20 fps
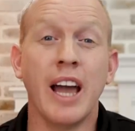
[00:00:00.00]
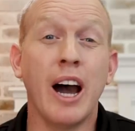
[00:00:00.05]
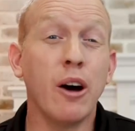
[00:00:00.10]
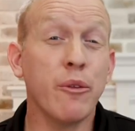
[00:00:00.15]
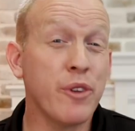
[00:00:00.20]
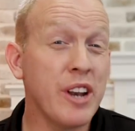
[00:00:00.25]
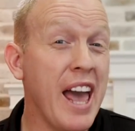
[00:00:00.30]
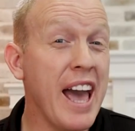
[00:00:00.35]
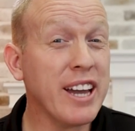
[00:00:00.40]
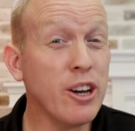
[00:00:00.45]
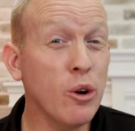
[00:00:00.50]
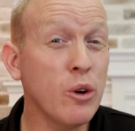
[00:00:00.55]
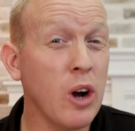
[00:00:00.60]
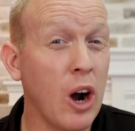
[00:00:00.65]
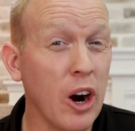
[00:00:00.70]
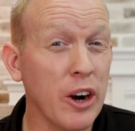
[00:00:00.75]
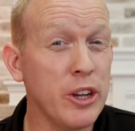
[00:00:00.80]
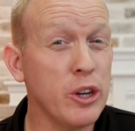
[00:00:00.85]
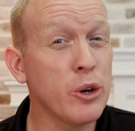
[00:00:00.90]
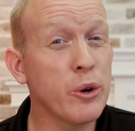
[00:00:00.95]
Now, if an
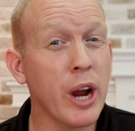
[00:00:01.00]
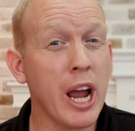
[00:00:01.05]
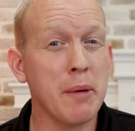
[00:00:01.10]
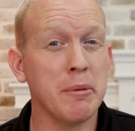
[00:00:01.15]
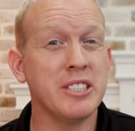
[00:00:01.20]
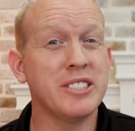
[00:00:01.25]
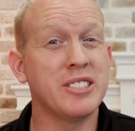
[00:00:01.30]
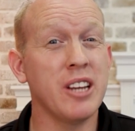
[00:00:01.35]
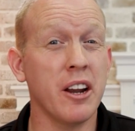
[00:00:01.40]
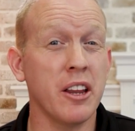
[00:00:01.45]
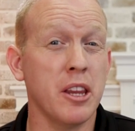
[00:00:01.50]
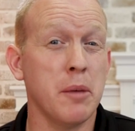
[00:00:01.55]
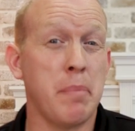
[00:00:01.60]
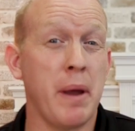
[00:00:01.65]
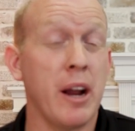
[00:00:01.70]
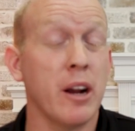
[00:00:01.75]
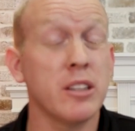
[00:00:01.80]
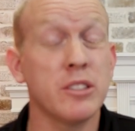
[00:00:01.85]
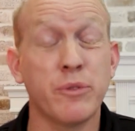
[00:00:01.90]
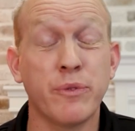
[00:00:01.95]
echocardiogram is done on the
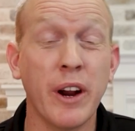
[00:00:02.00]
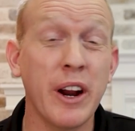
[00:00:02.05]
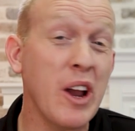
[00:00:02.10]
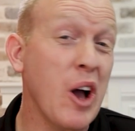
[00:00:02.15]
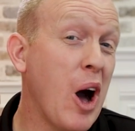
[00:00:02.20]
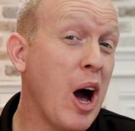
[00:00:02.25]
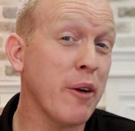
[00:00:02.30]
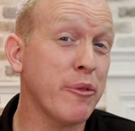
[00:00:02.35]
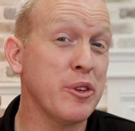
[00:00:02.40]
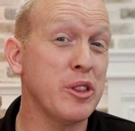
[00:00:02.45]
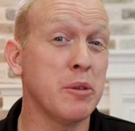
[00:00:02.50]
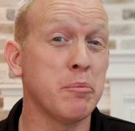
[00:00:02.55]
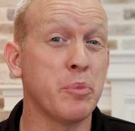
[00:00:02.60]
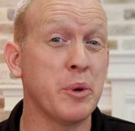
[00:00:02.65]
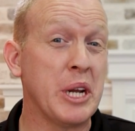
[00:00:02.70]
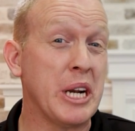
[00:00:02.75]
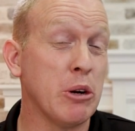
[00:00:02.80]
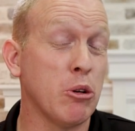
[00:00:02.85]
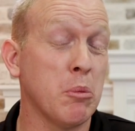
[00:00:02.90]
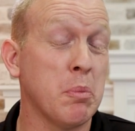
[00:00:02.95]
parents, very often the
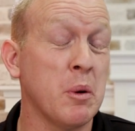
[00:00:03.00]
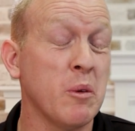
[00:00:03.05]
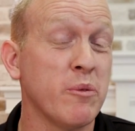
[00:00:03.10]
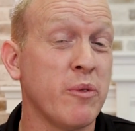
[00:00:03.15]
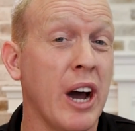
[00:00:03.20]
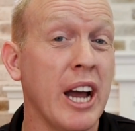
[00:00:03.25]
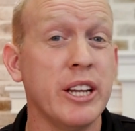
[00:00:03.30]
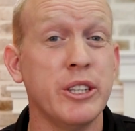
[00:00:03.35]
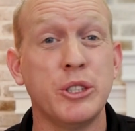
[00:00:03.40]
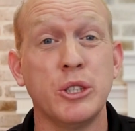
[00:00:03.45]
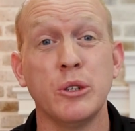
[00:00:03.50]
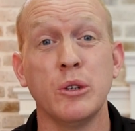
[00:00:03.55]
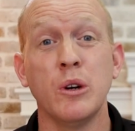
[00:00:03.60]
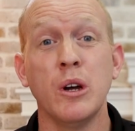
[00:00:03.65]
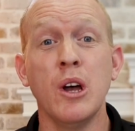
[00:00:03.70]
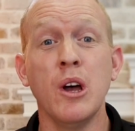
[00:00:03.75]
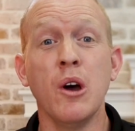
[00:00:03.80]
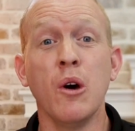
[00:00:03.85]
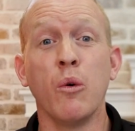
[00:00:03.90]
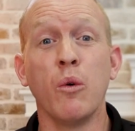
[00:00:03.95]
breeder will provide you
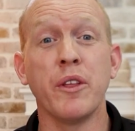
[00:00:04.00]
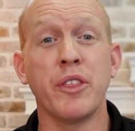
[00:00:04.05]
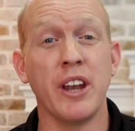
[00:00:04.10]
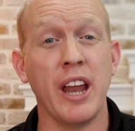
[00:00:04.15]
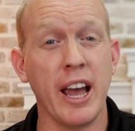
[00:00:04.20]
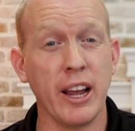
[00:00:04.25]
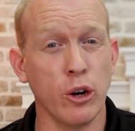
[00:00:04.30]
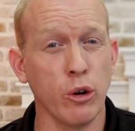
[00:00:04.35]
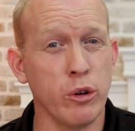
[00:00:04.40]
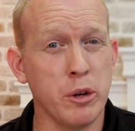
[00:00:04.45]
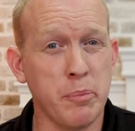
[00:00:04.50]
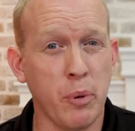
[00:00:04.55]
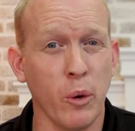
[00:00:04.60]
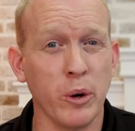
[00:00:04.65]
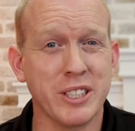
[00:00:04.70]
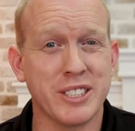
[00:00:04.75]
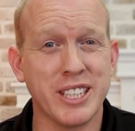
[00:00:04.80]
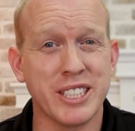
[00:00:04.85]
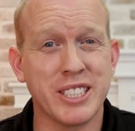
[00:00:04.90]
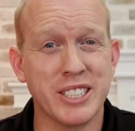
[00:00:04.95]
with an echo
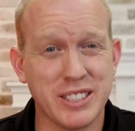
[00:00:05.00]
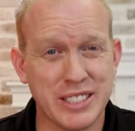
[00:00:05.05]
report such